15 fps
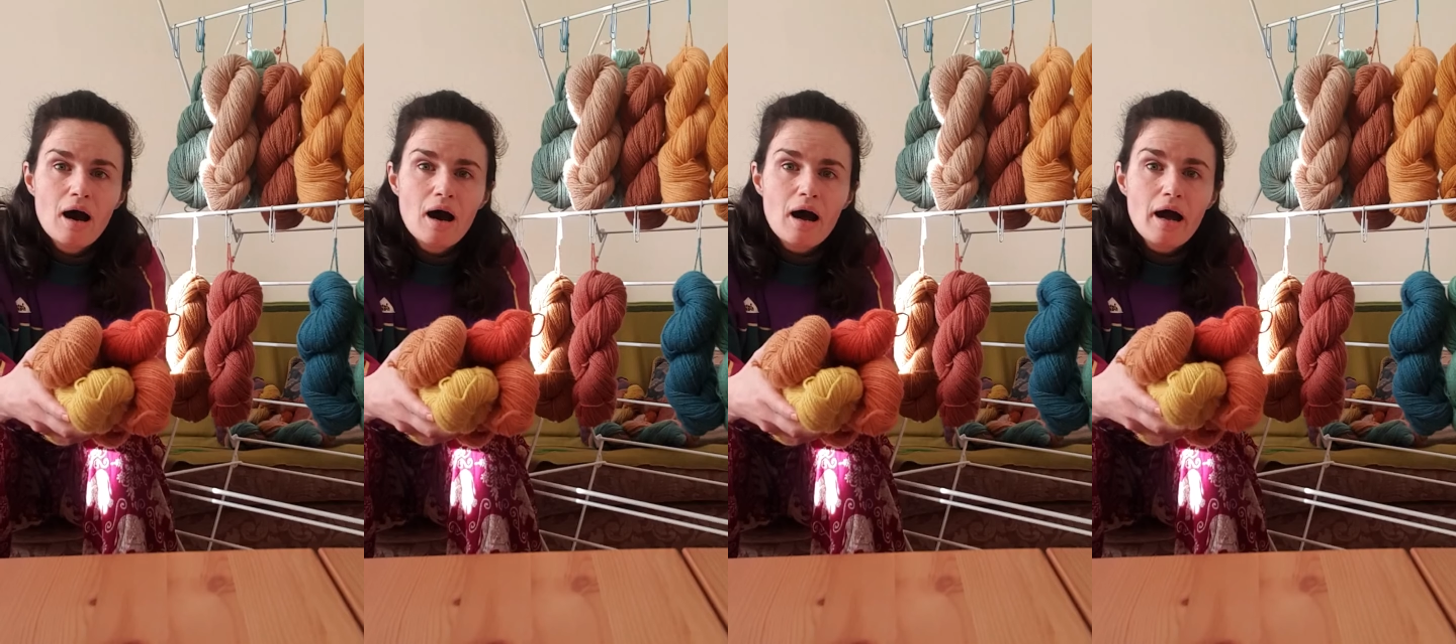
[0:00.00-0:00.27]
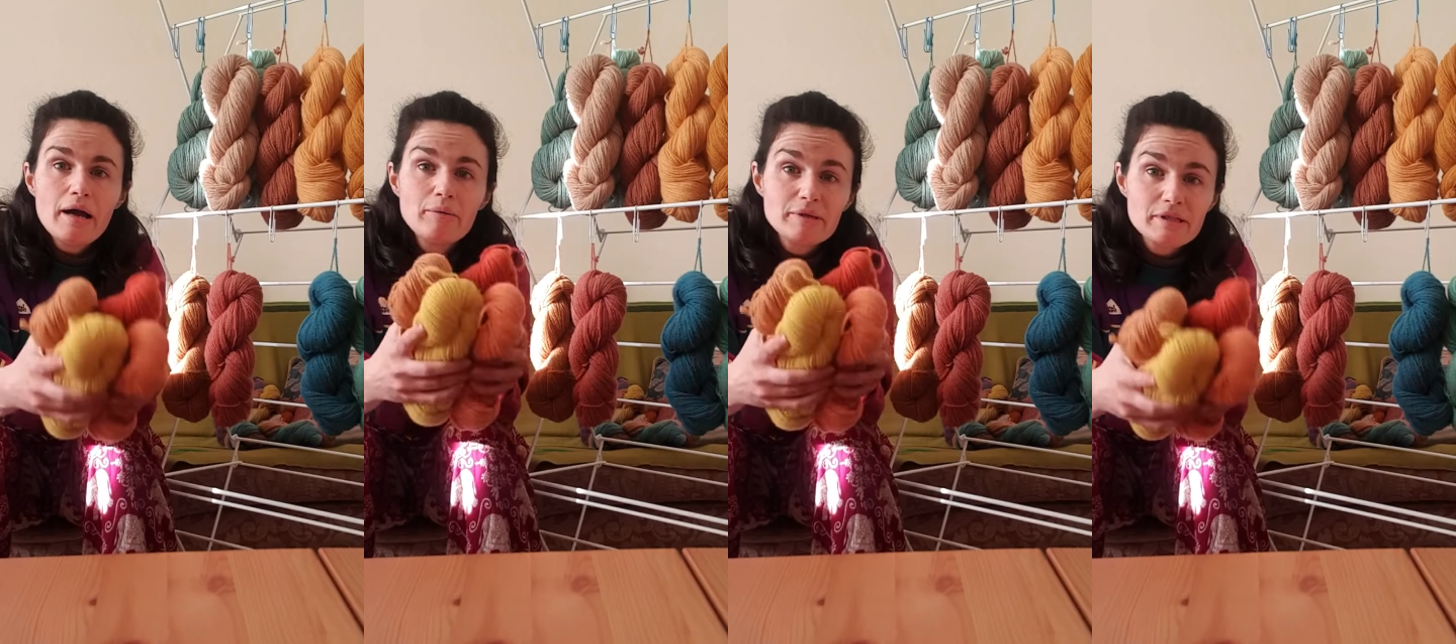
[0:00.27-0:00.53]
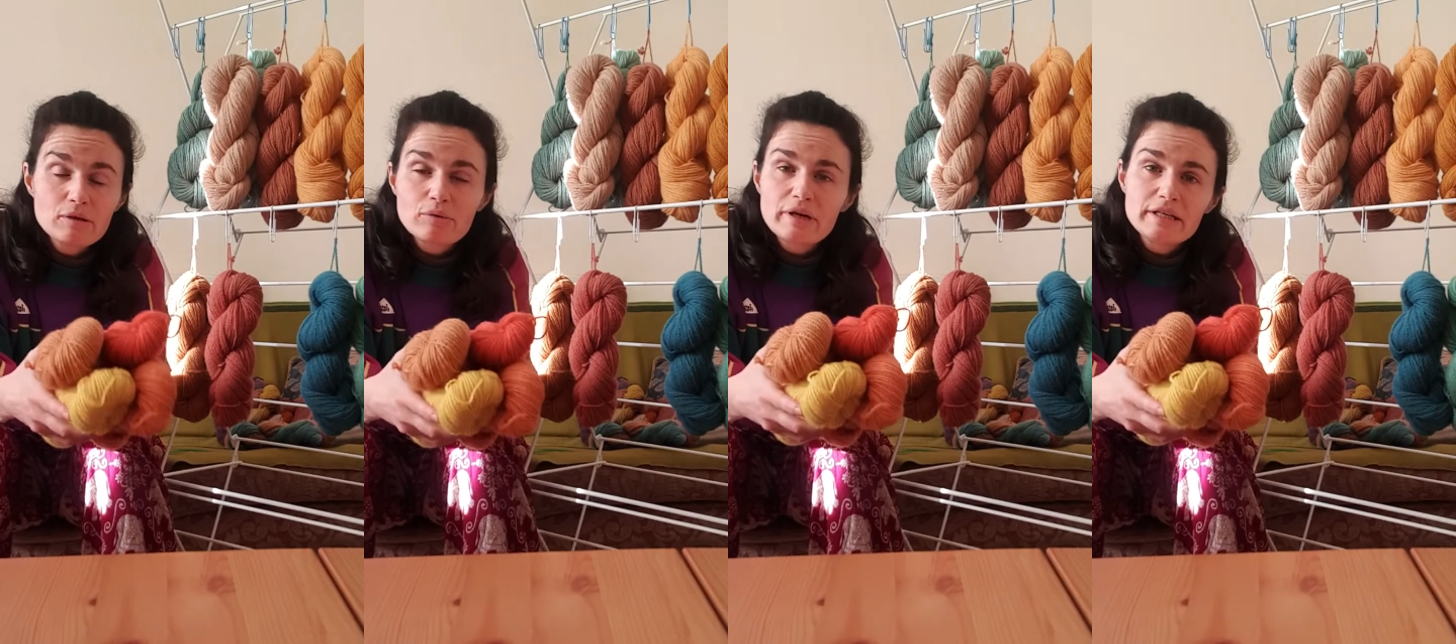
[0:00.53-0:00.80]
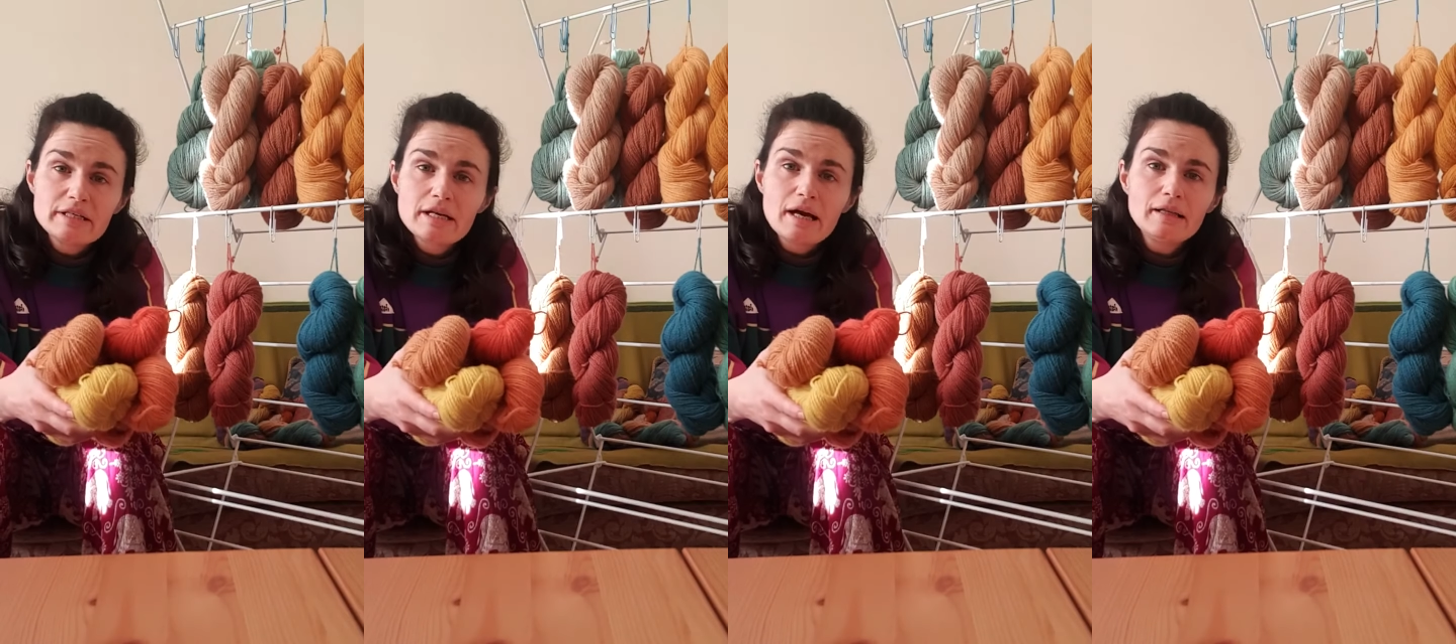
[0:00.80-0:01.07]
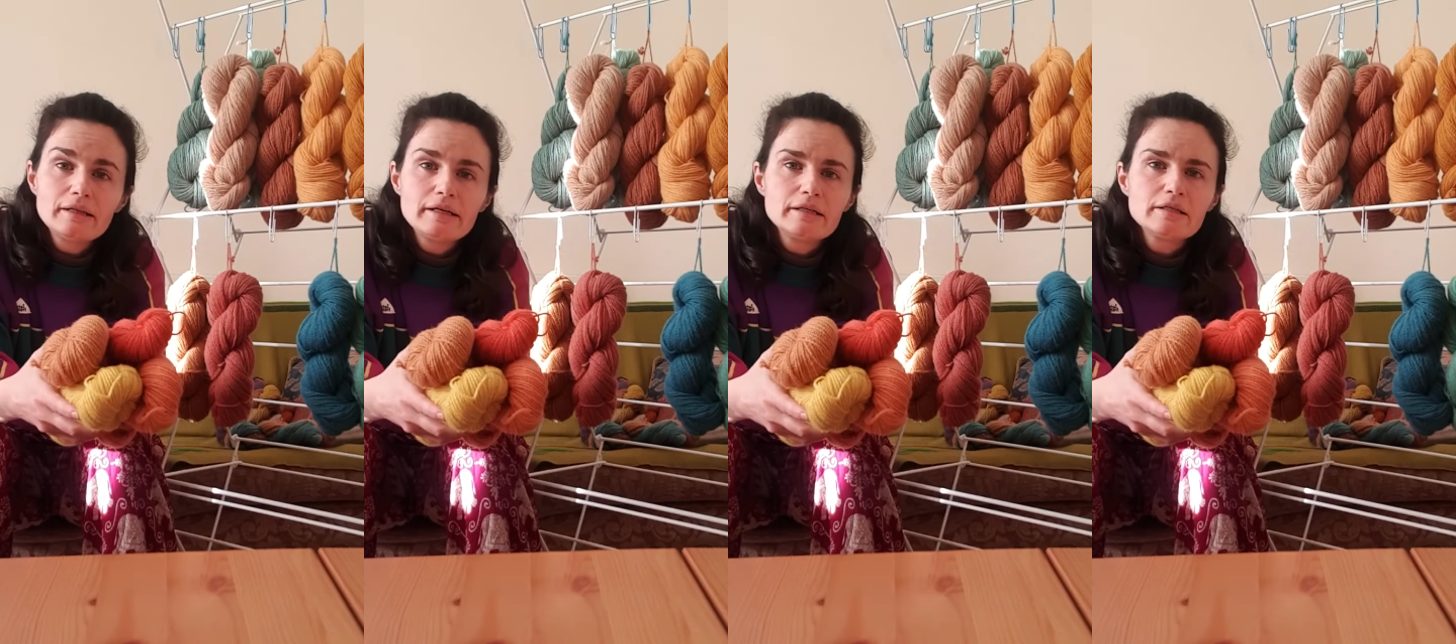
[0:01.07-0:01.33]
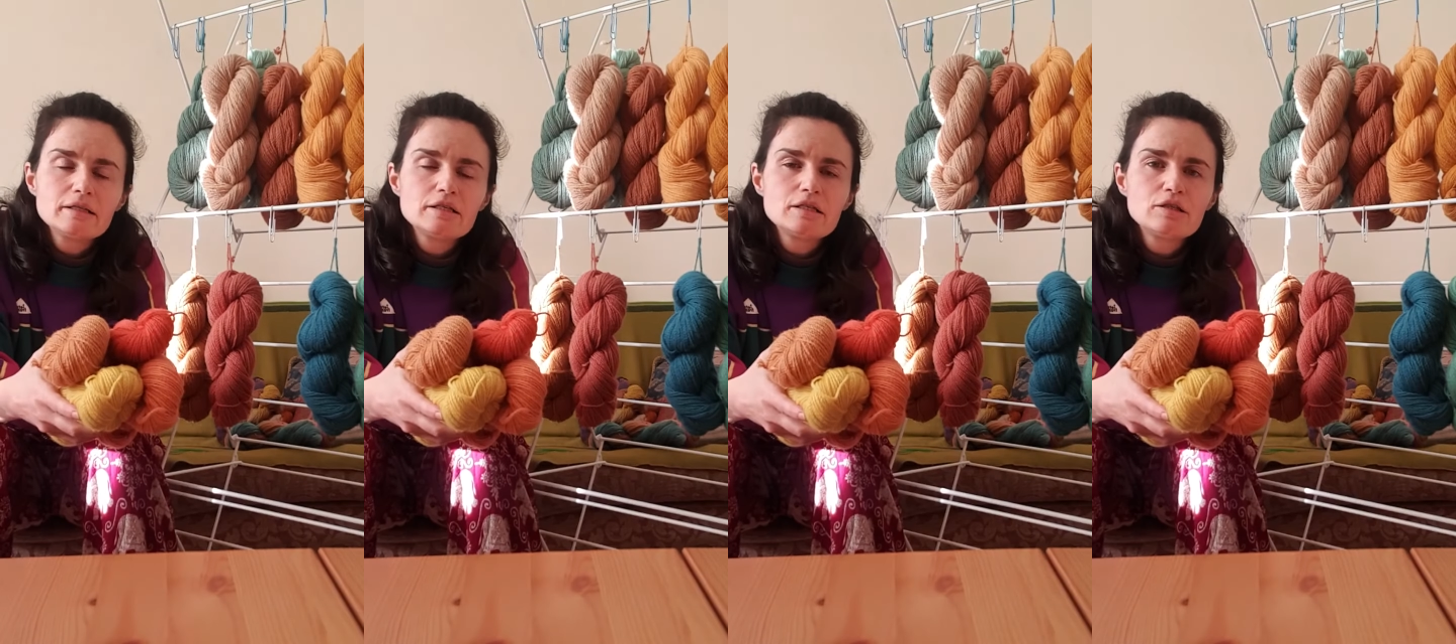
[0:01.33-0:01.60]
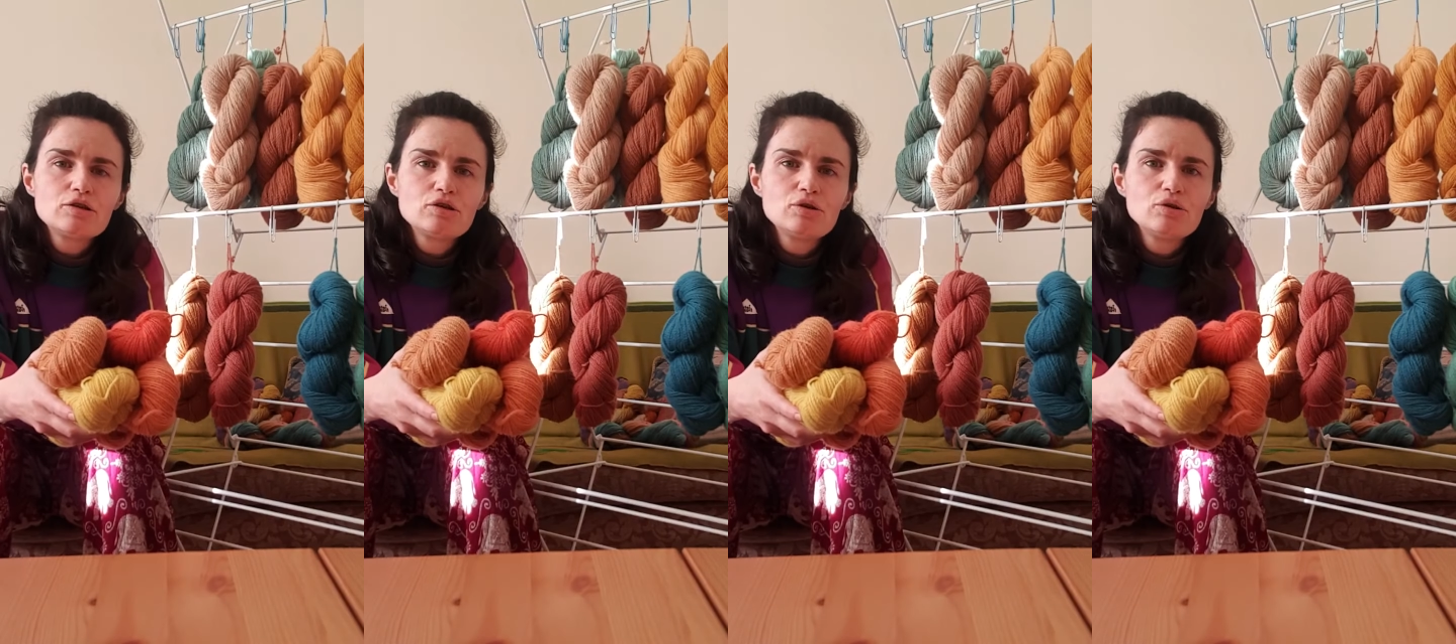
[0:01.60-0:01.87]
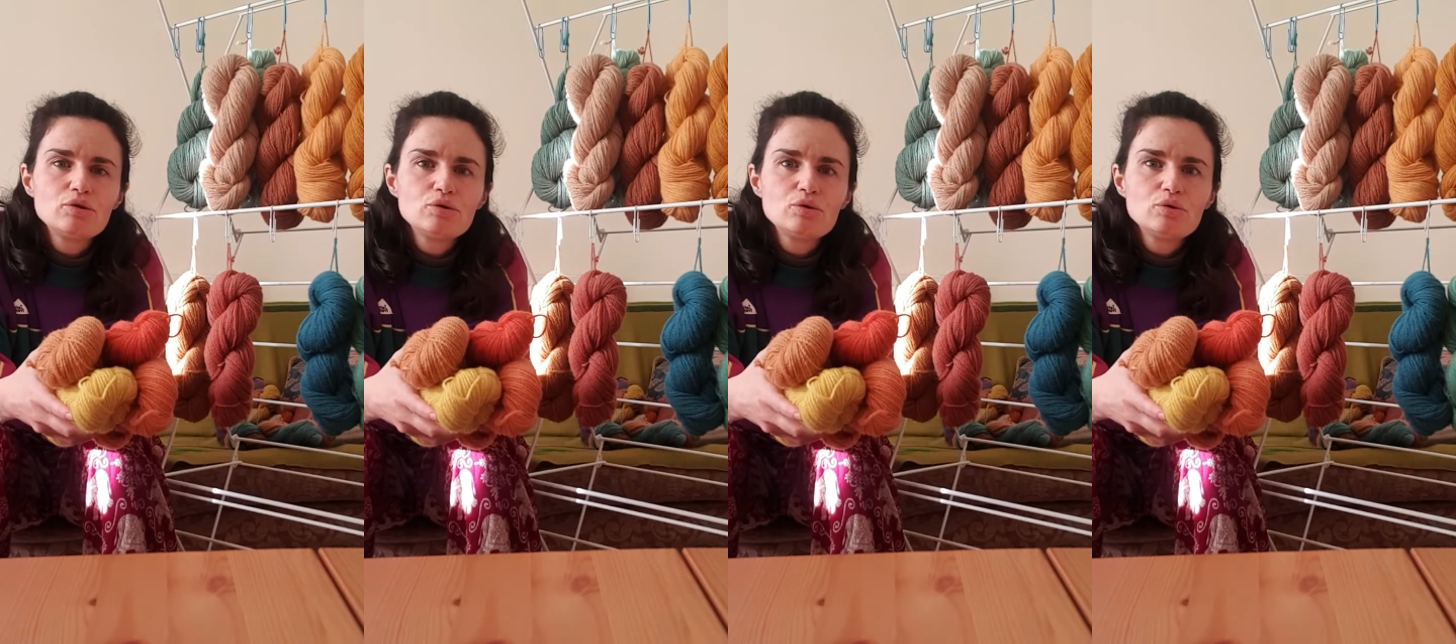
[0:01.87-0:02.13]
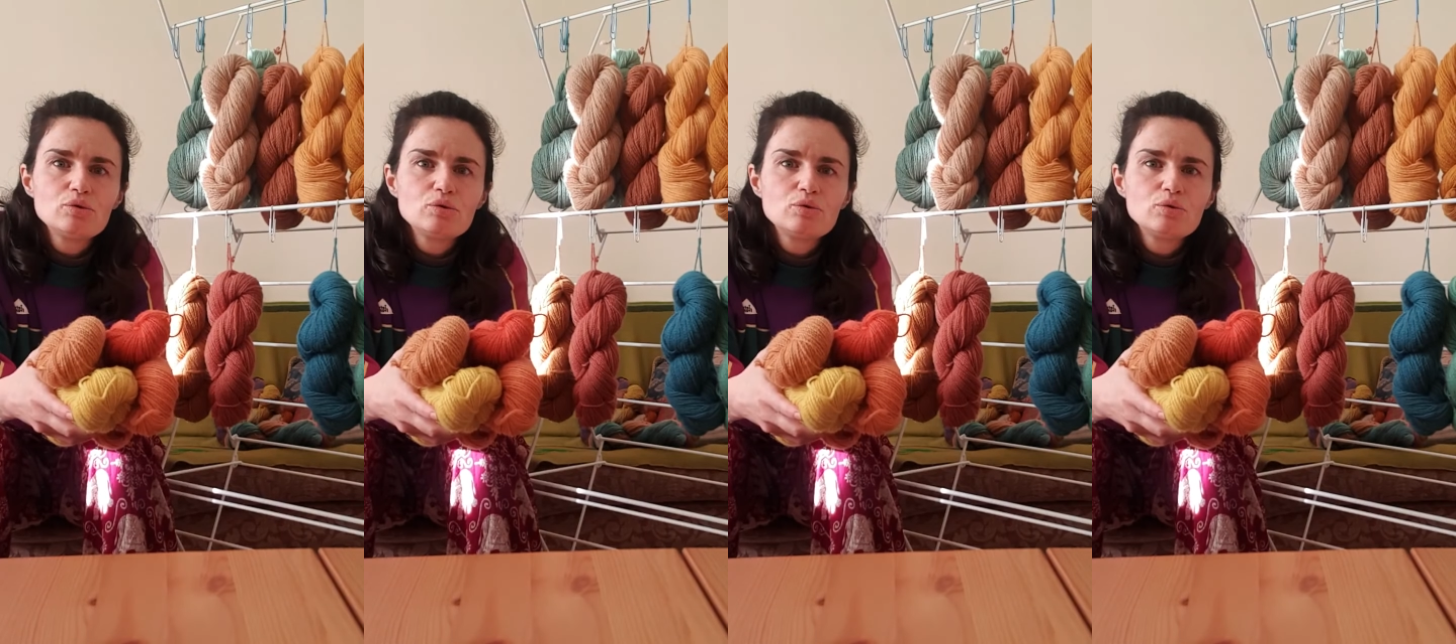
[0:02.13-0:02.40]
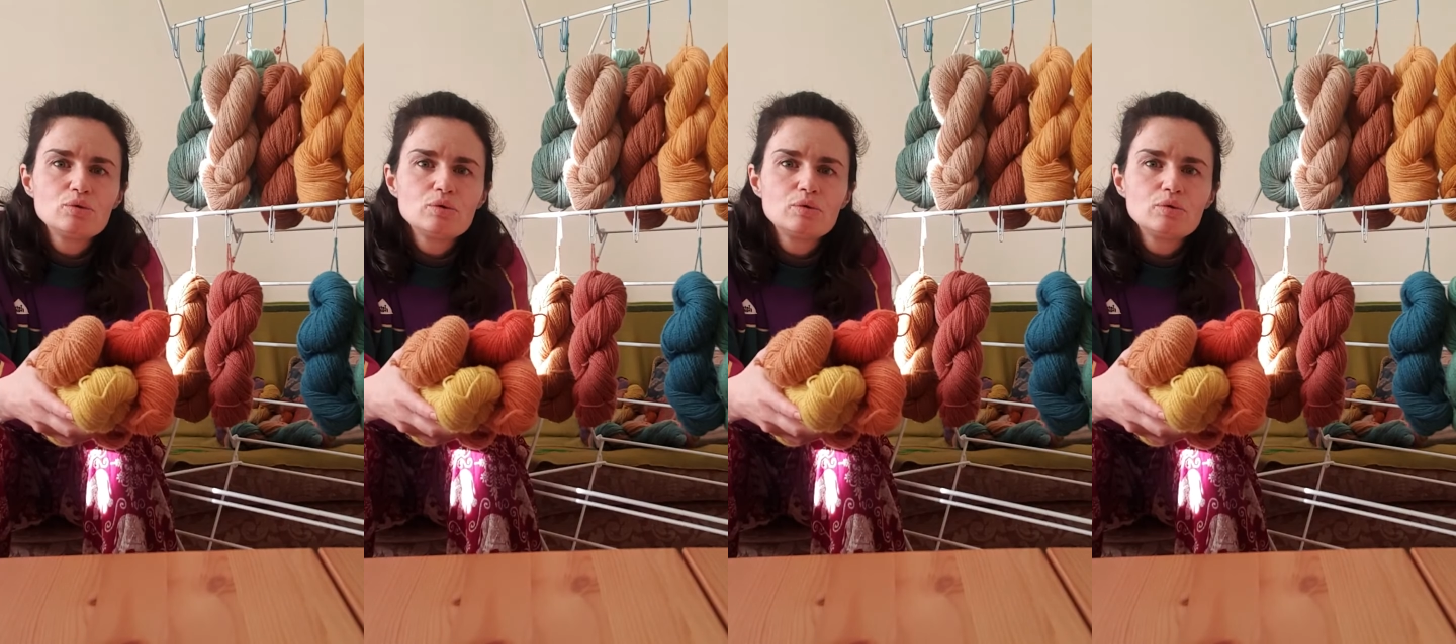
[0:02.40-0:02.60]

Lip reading: it was a great challenge to